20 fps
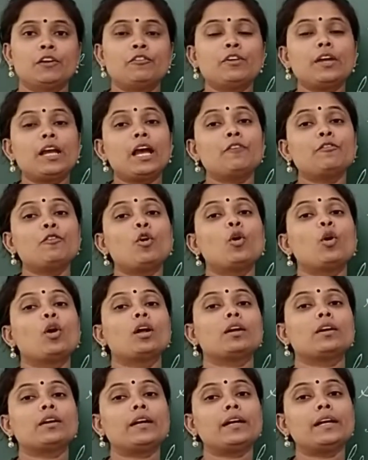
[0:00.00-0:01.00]
We have
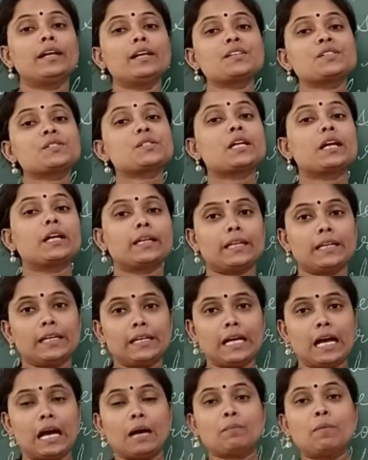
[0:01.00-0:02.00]
already
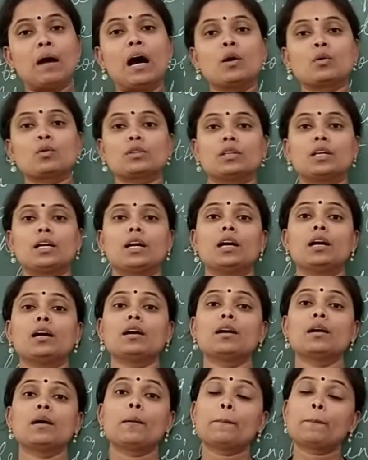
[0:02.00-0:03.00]
studied about the
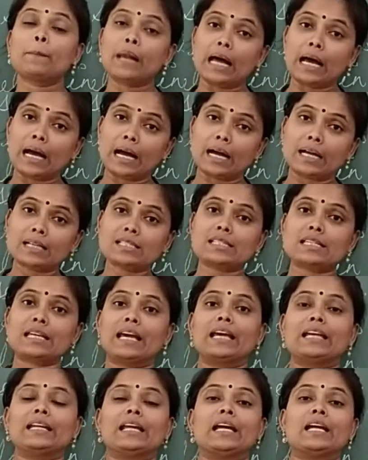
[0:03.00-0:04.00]
plants
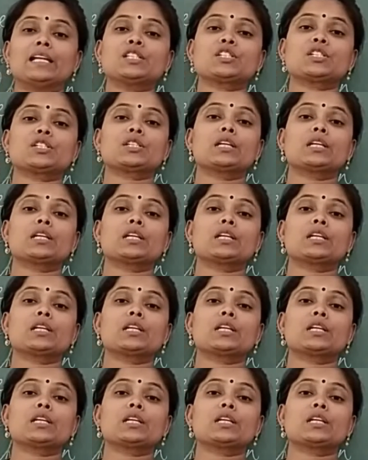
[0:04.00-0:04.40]
and its